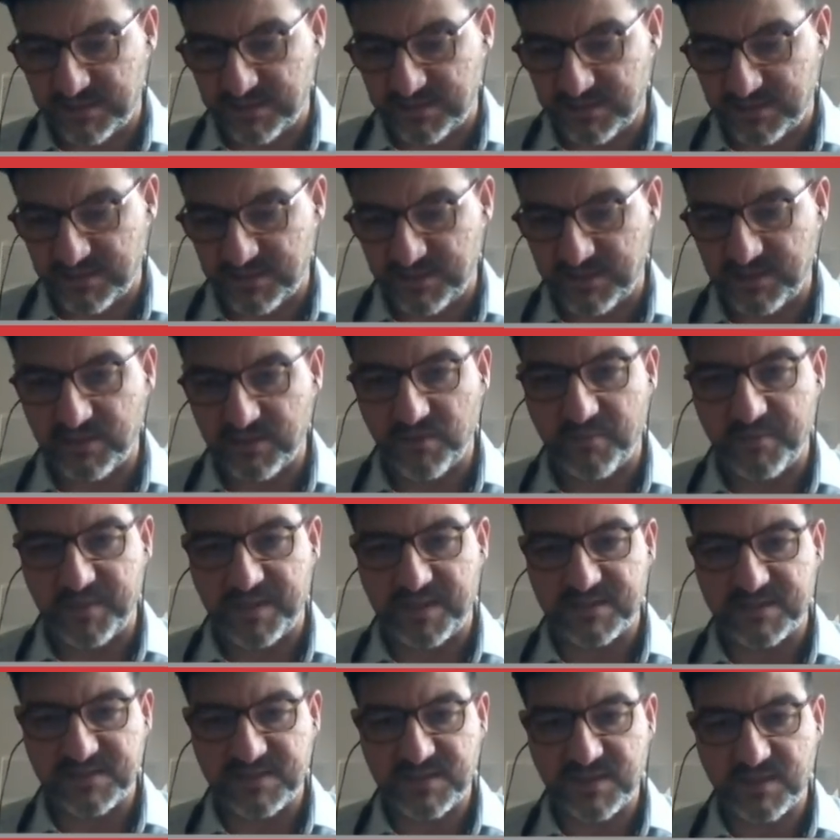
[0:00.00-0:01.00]
in
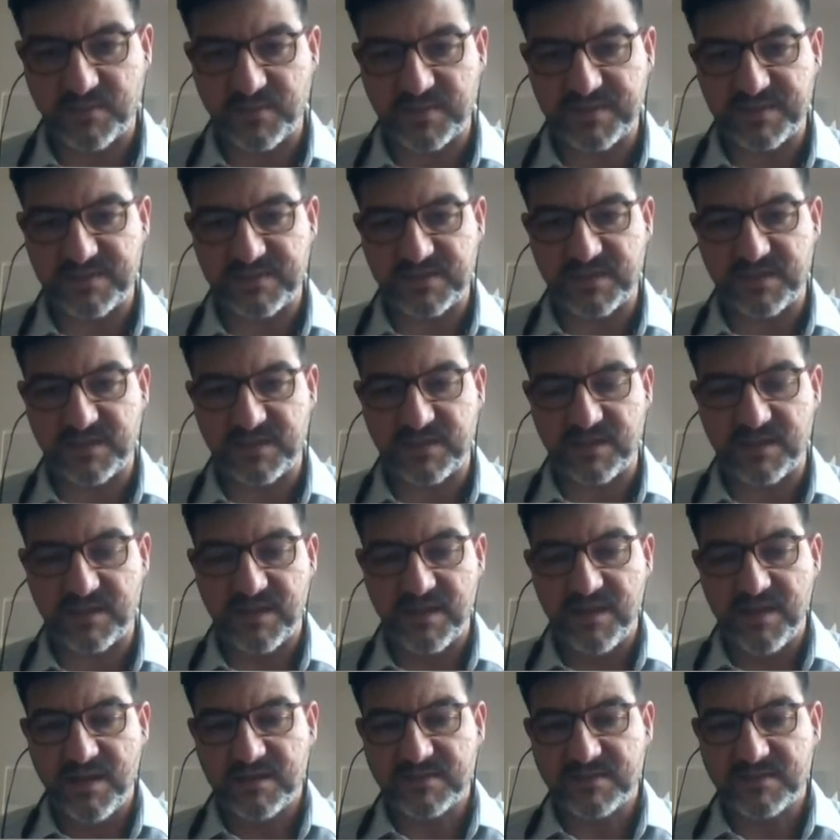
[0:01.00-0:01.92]
Illumina sequencing